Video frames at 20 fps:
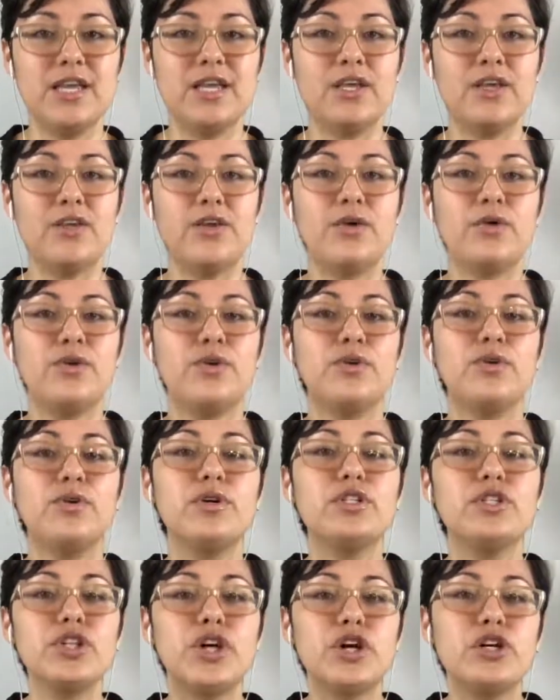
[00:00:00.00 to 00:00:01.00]
You're
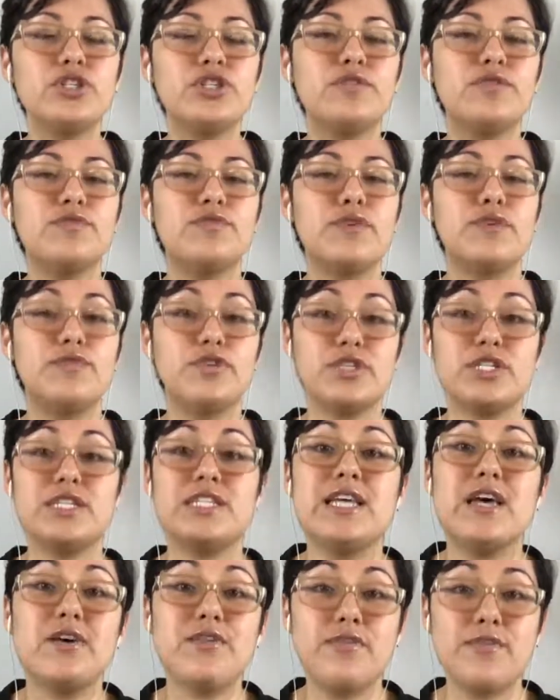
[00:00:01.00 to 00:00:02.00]
in charge of
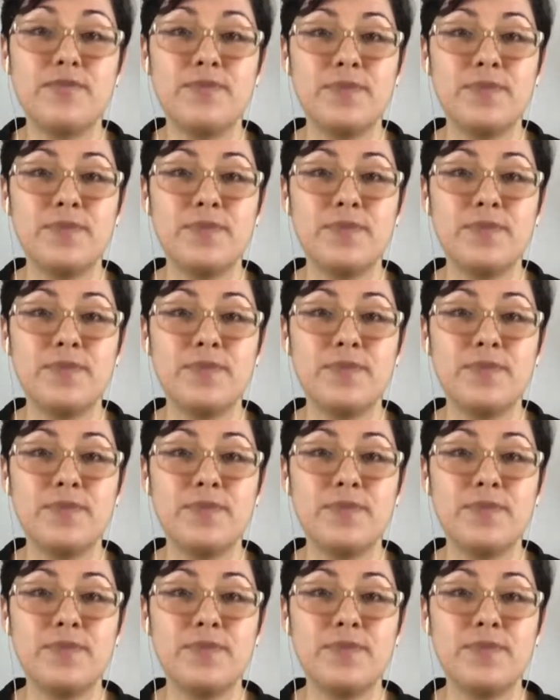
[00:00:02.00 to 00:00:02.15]
yourself.